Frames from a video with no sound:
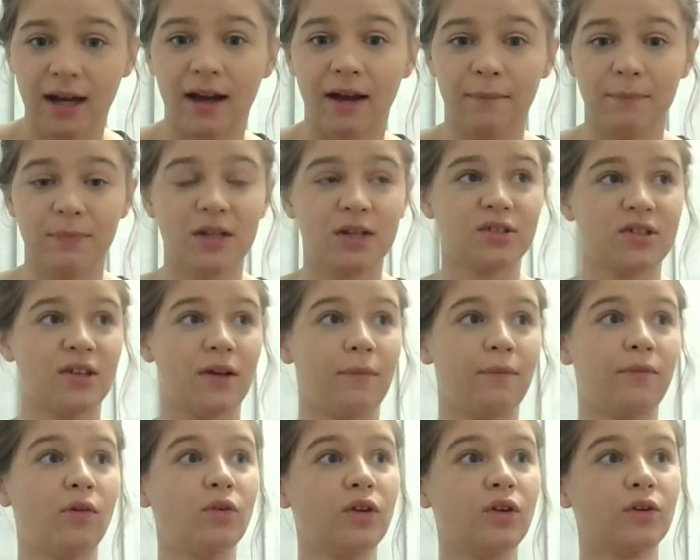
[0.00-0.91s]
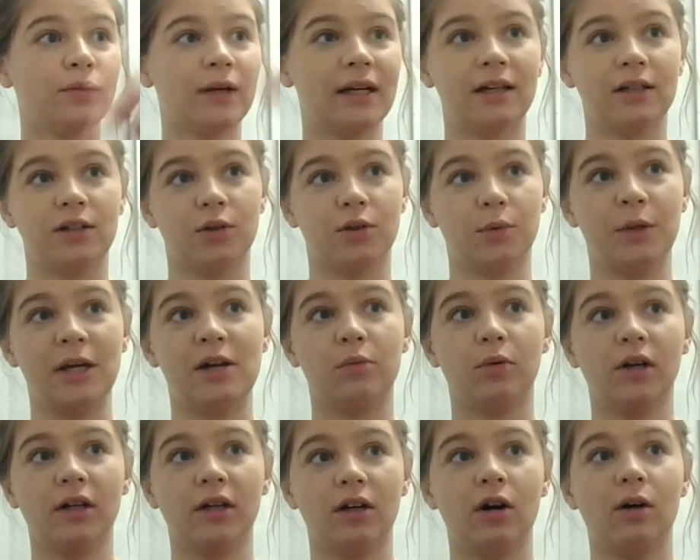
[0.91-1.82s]
Um, there's a folder right under week
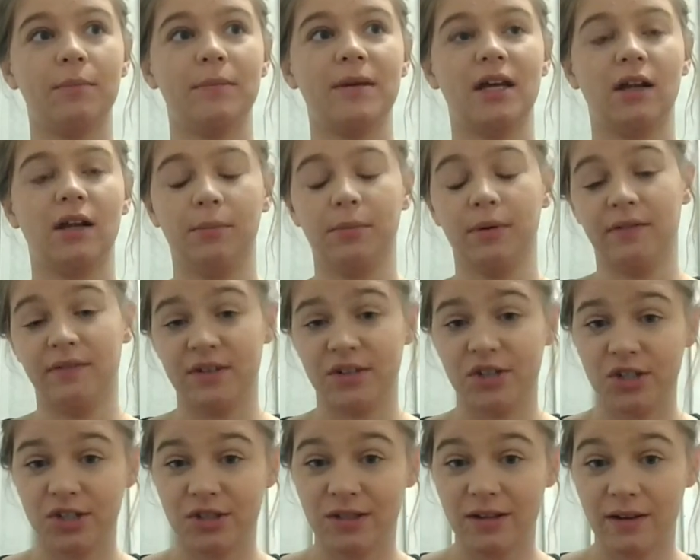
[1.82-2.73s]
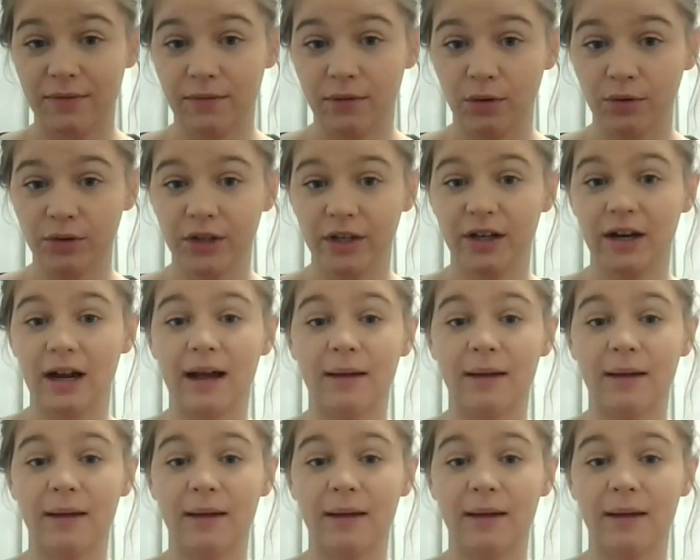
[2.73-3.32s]
one called piano proficiency folder.